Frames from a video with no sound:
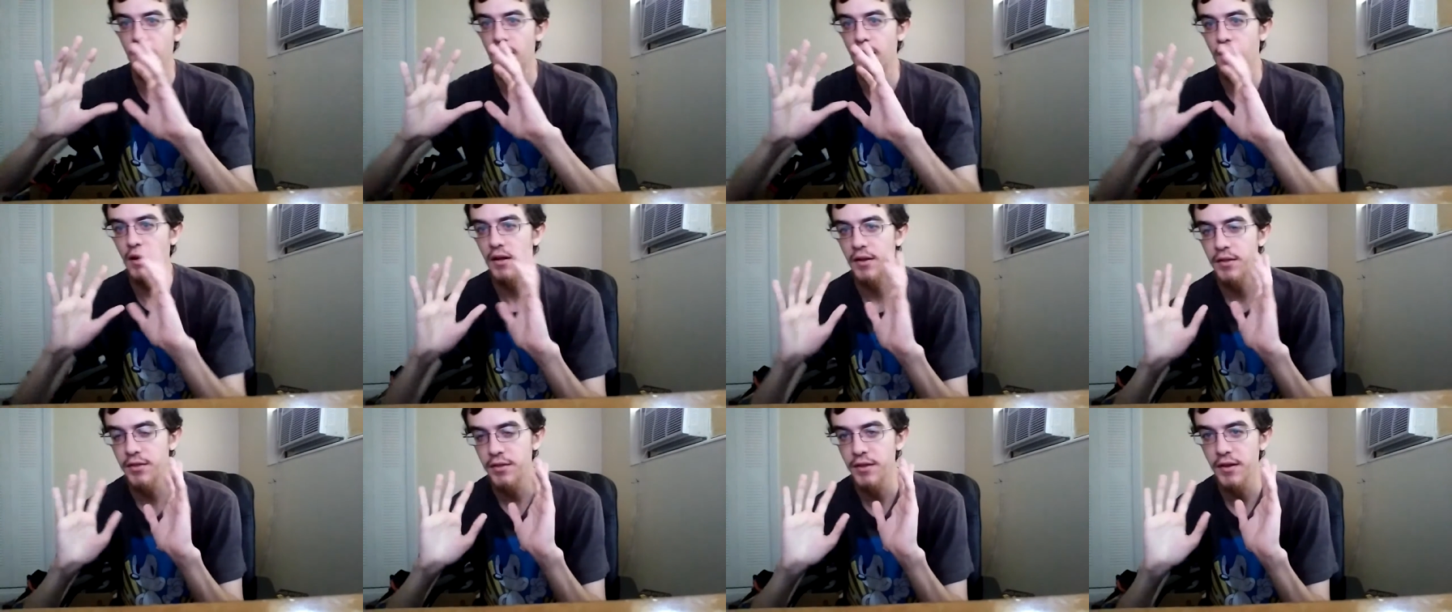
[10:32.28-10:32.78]
I
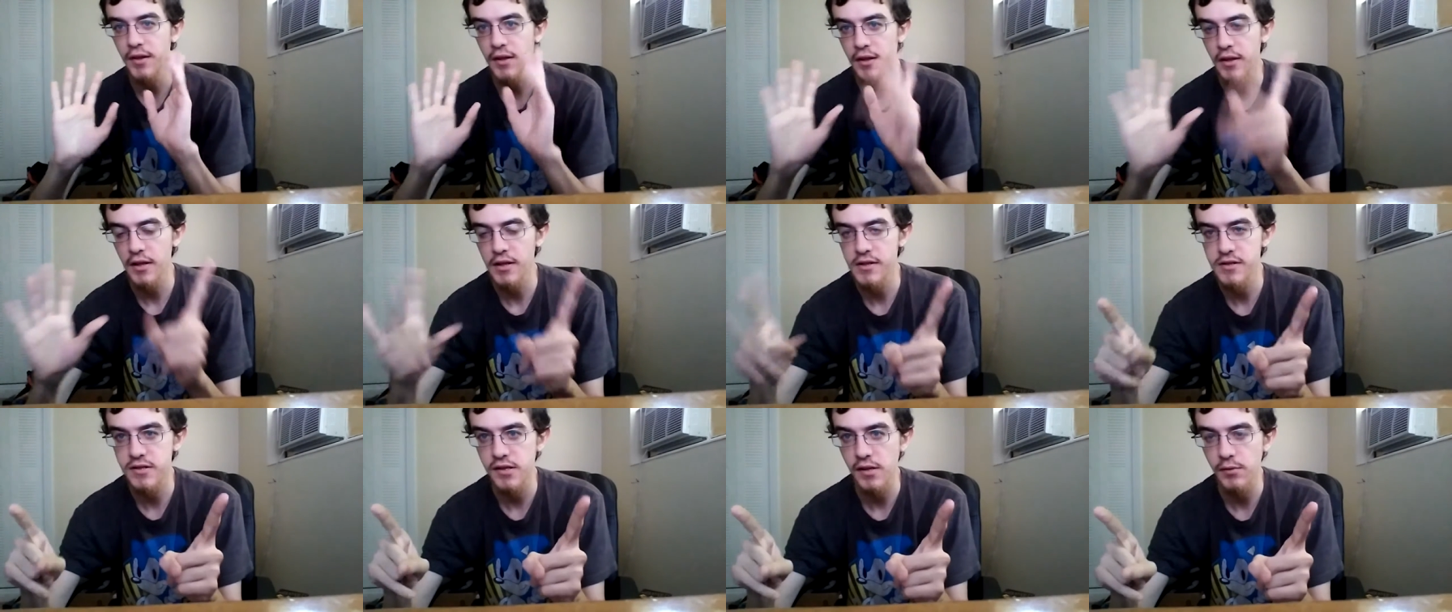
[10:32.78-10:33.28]
think
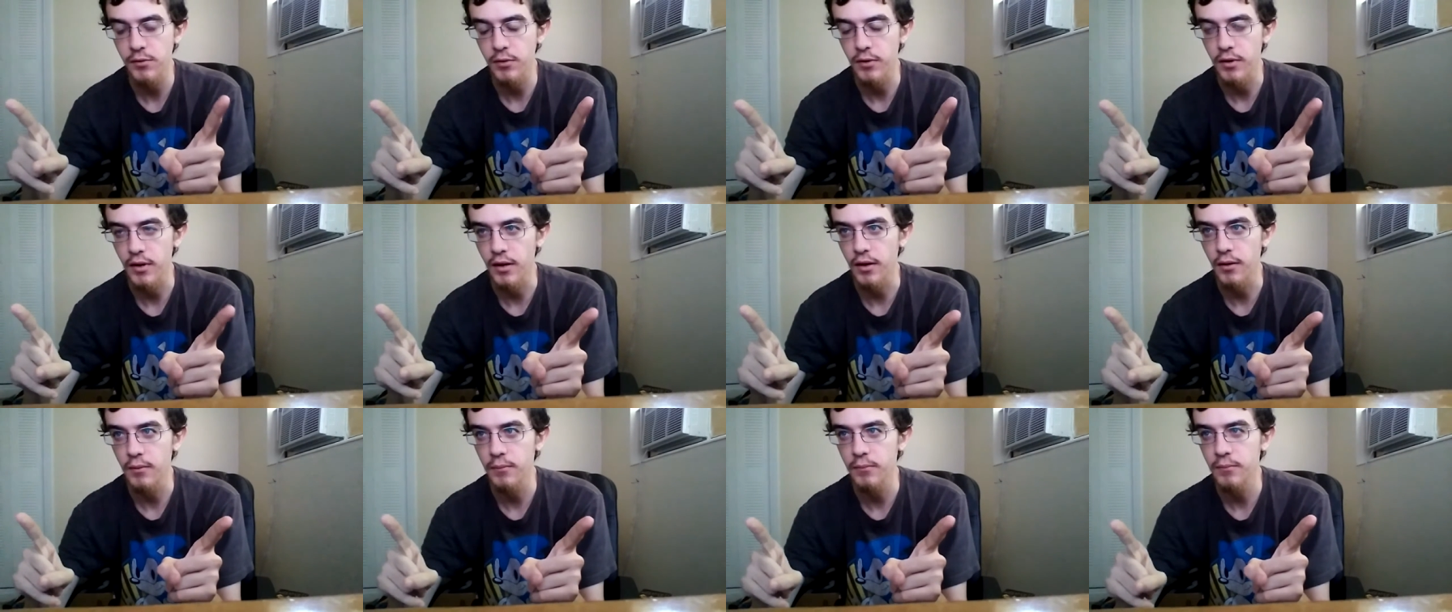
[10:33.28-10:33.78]
that's everything
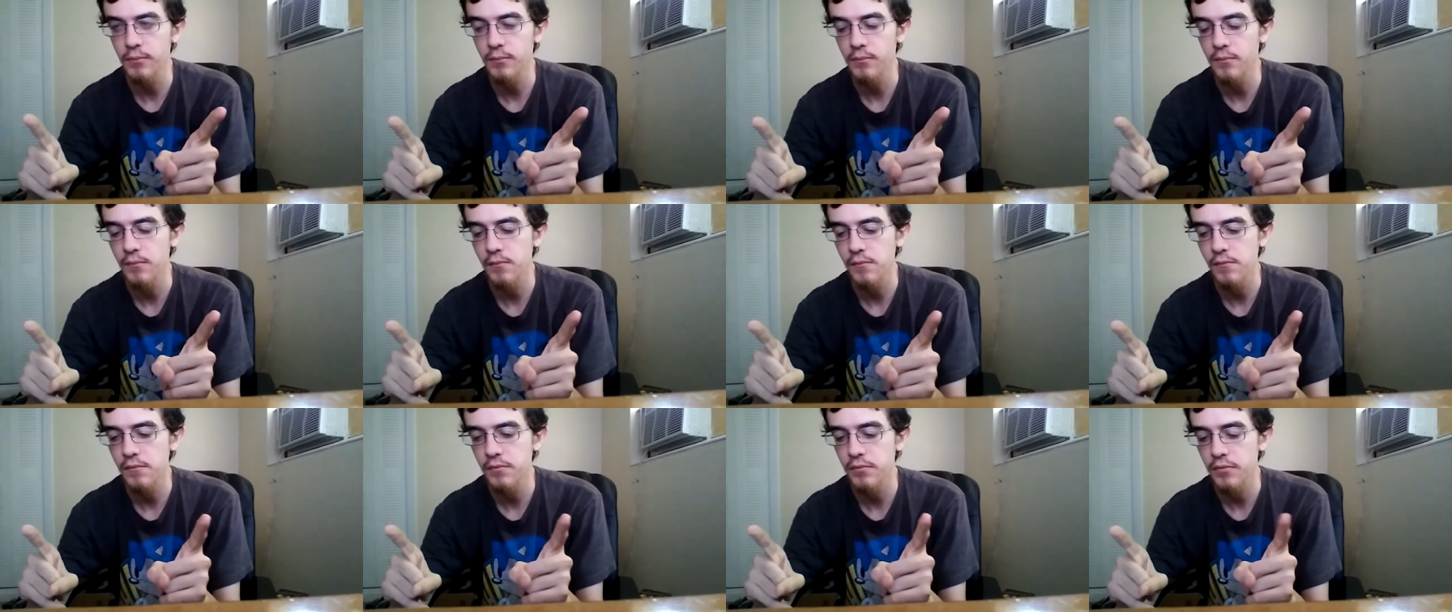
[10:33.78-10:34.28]

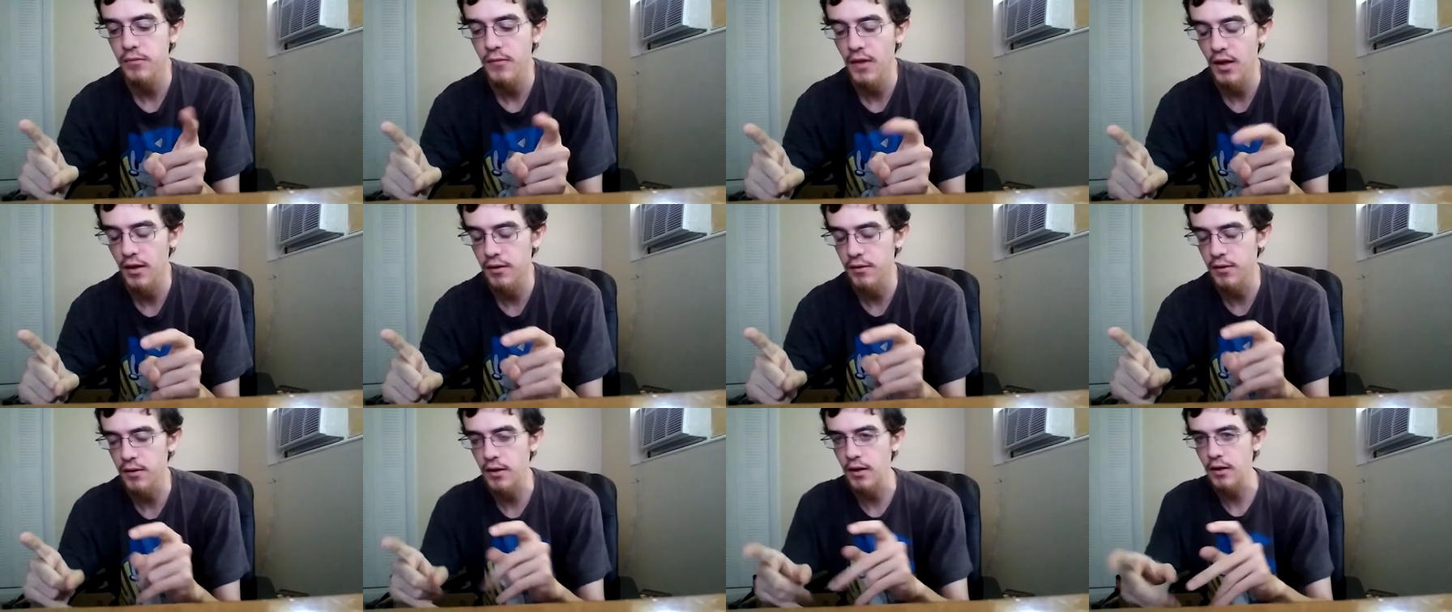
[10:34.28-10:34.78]

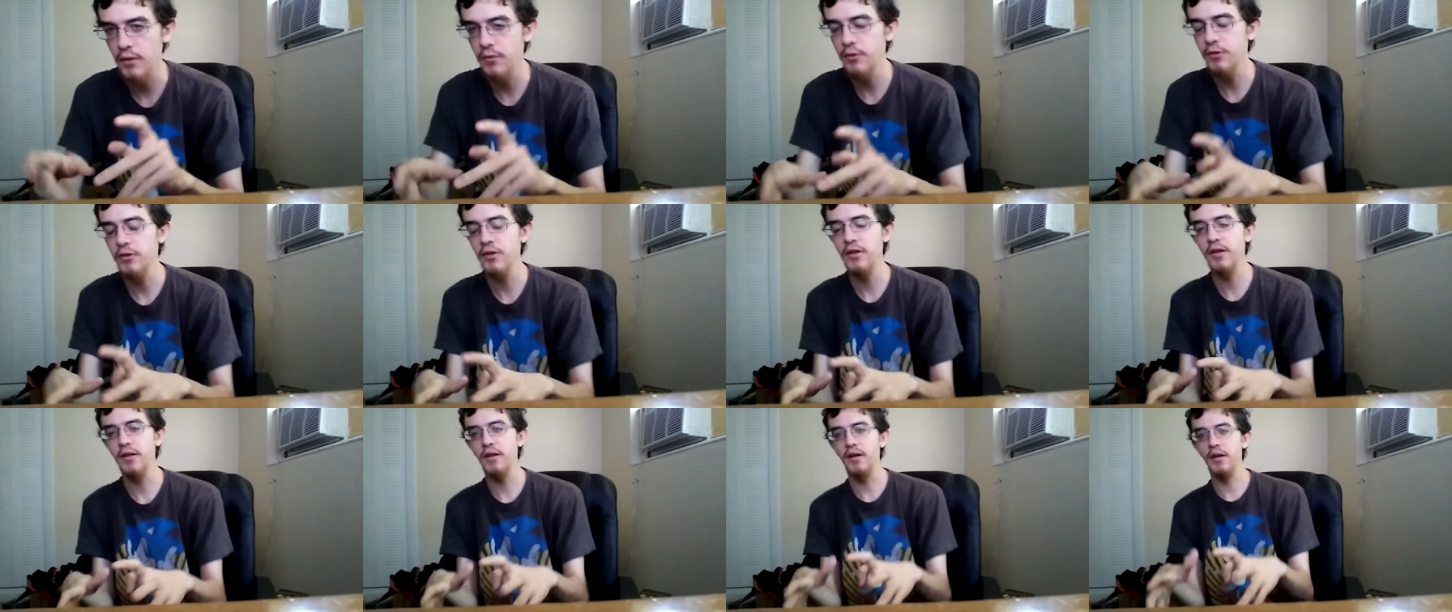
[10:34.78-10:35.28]
that I
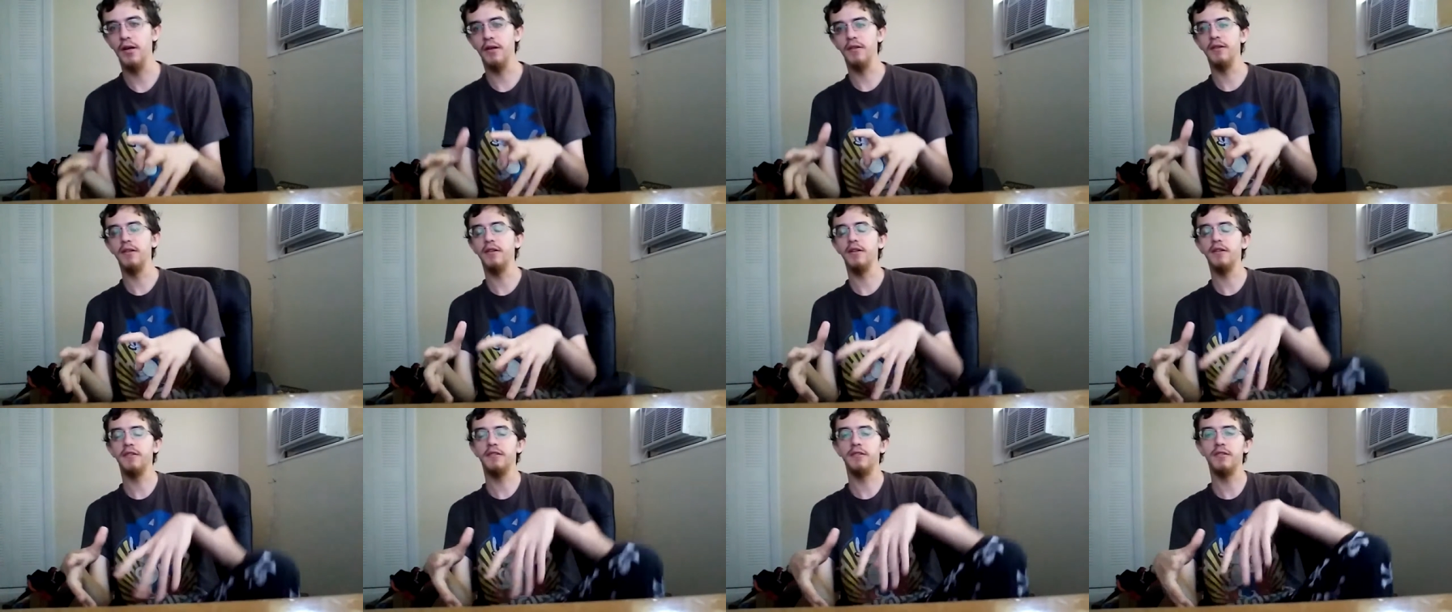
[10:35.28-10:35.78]
really
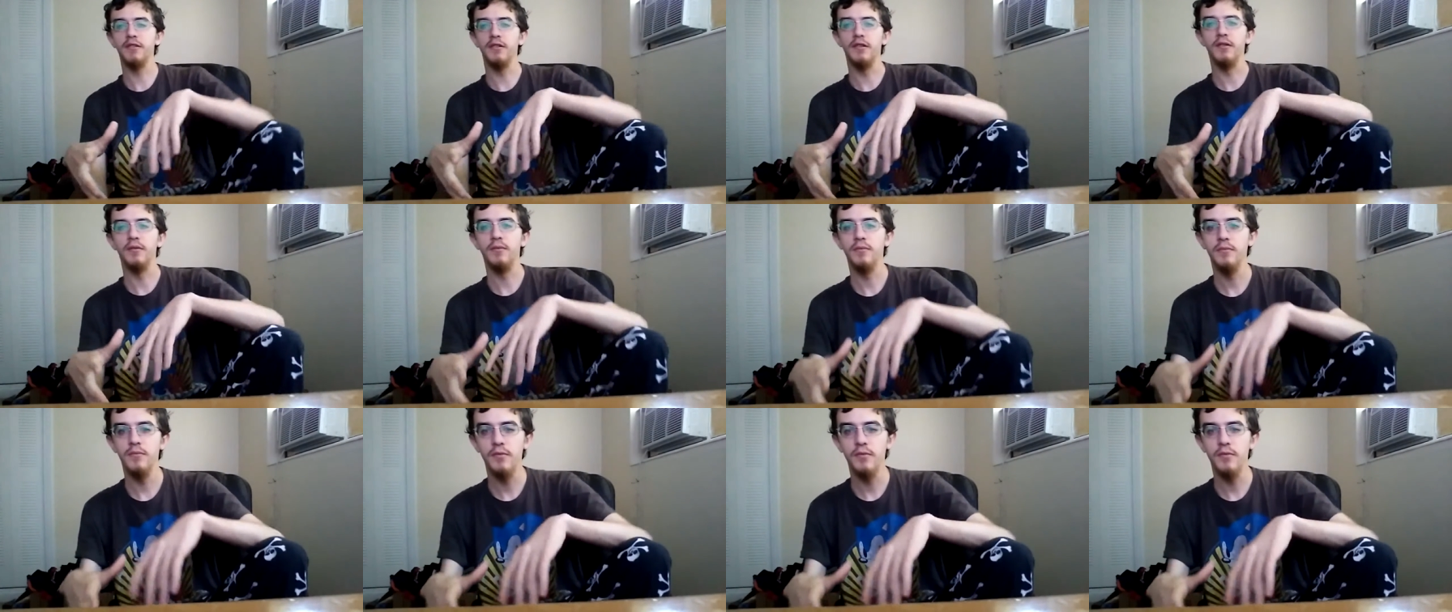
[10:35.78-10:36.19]
needed to